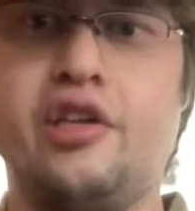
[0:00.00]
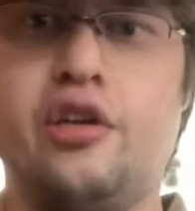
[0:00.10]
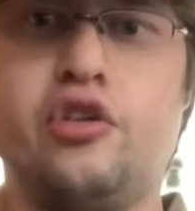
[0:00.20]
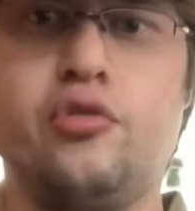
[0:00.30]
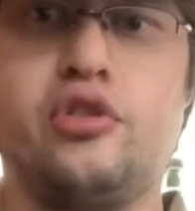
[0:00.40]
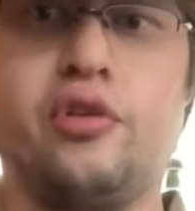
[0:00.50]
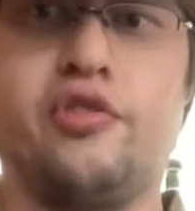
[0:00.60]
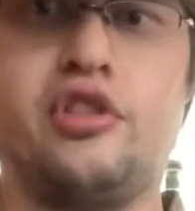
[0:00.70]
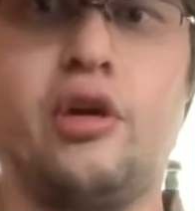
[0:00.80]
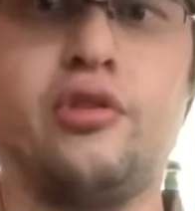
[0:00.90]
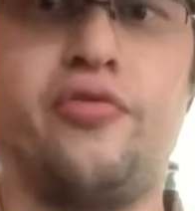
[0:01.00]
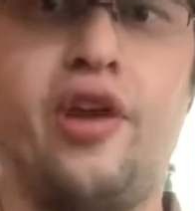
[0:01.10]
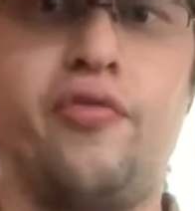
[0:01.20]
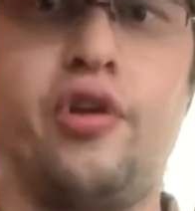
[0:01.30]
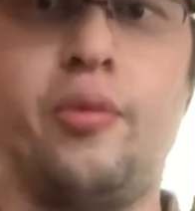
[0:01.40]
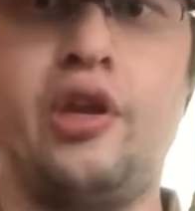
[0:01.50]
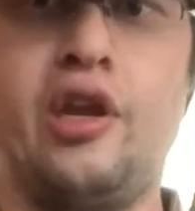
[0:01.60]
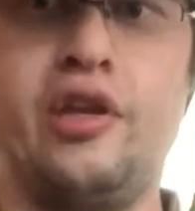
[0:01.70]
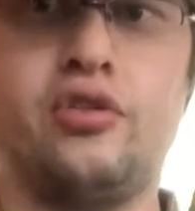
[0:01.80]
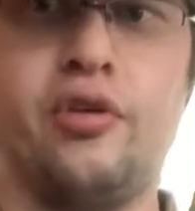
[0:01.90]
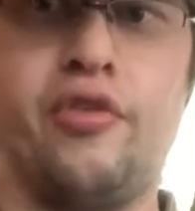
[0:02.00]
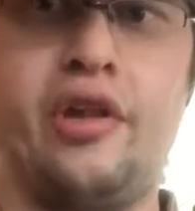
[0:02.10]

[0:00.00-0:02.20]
and you're doing sort of a Star Wars fan film and you need sort of